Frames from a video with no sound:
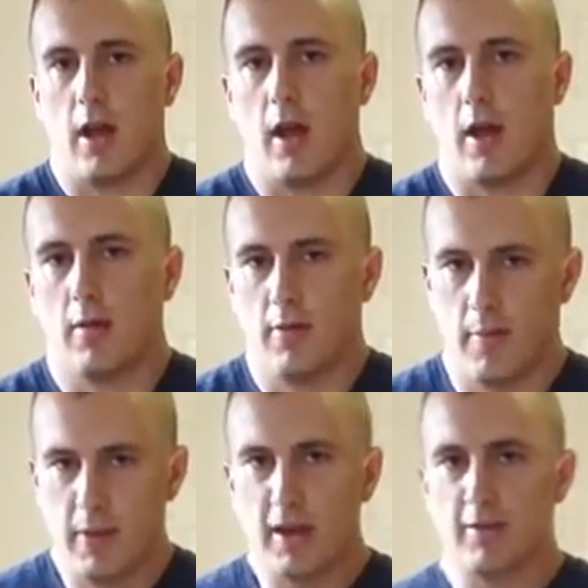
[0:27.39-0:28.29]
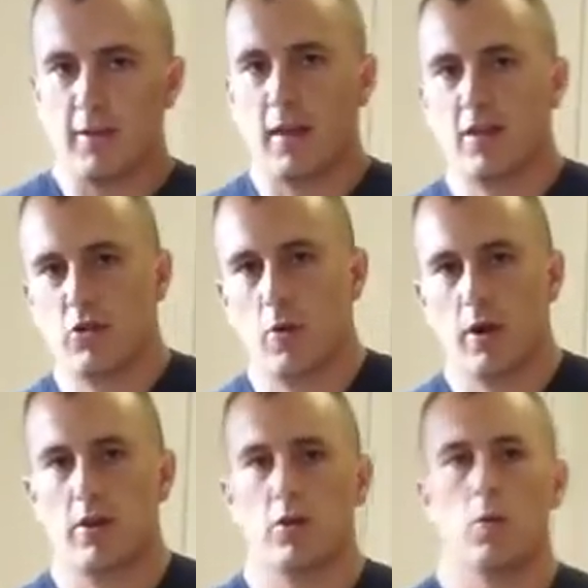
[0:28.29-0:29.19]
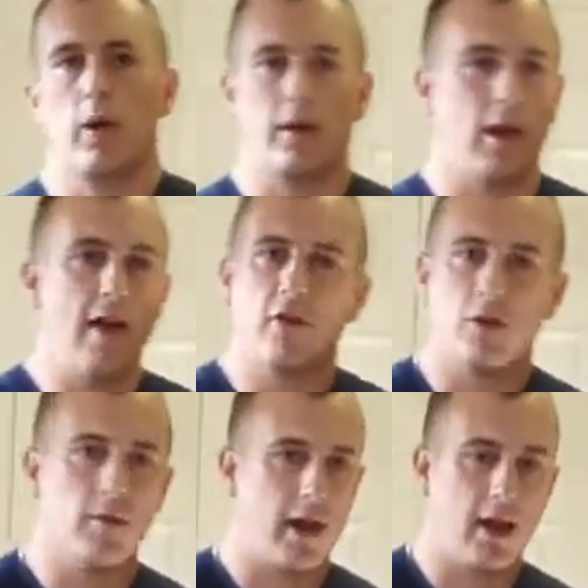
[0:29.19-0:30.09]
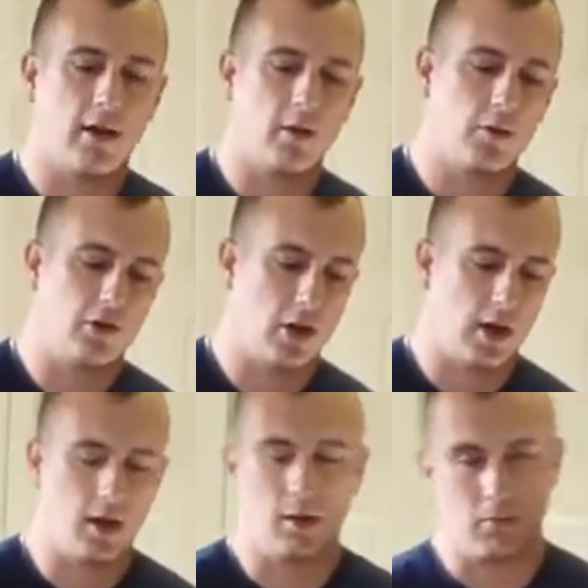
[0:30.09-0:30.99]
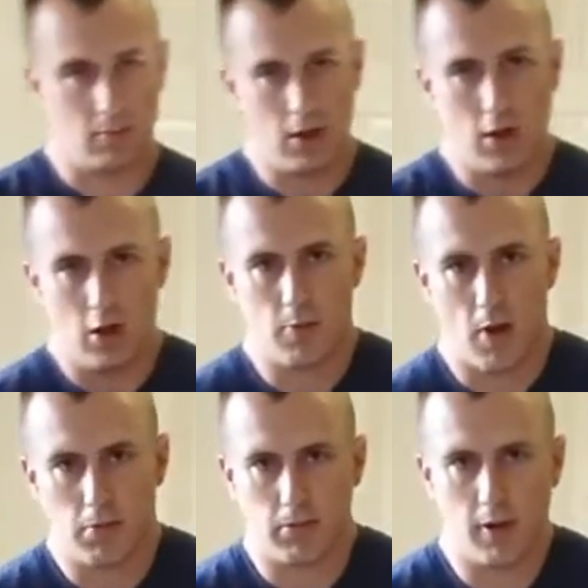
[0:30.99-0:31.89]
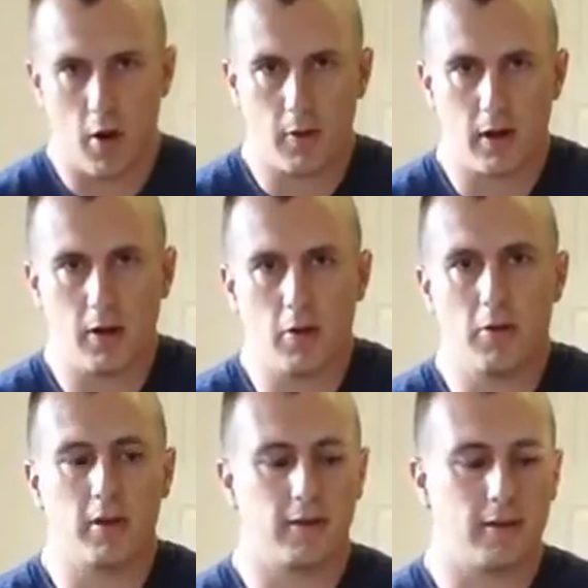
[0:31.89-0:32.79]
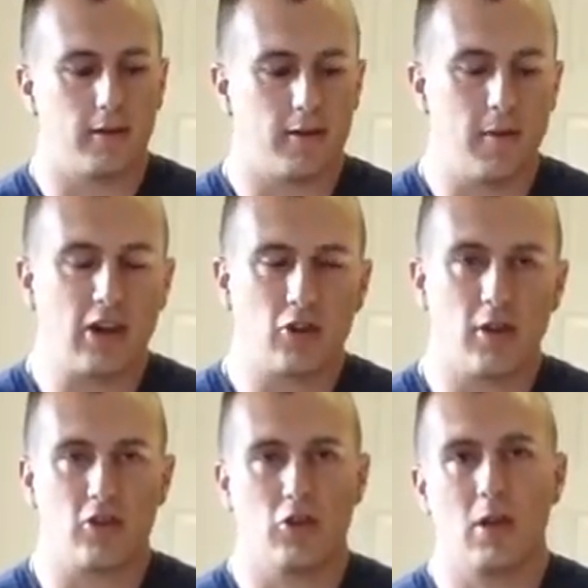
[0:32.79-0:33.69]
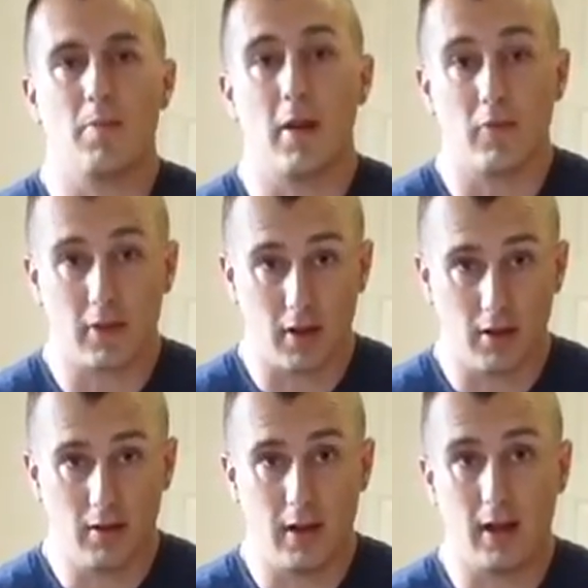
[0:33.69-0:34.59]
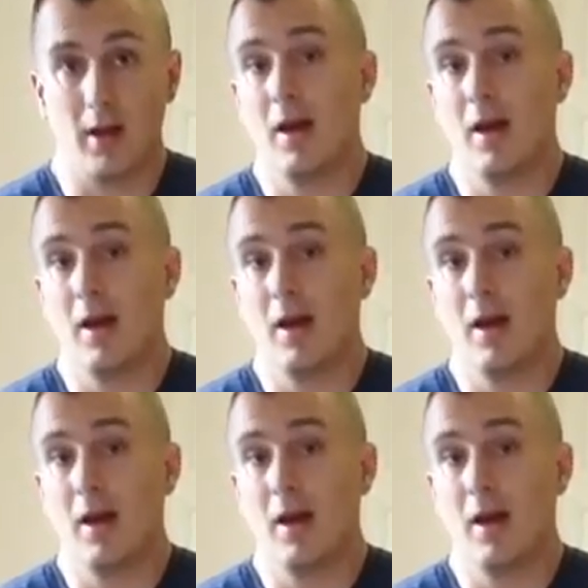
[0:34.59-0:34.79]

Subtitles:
and the biggest thing that you want to do whenever you're handling with chicken, and you probably already know this, is to make sure that you keep everything clean.